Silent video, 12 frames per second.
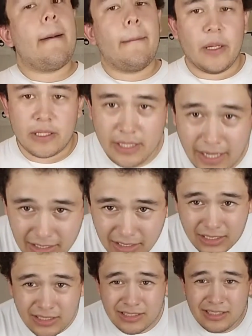but
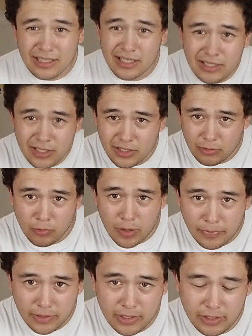sadly this is just a
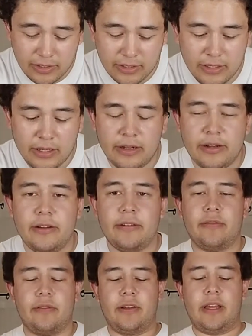replica
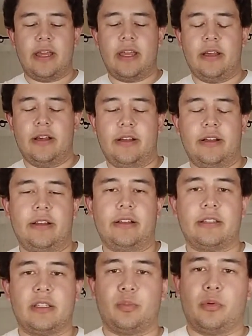of a
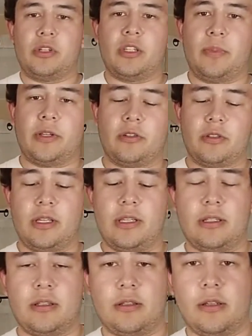sports
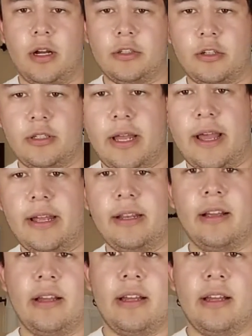specialties Dodgers hat.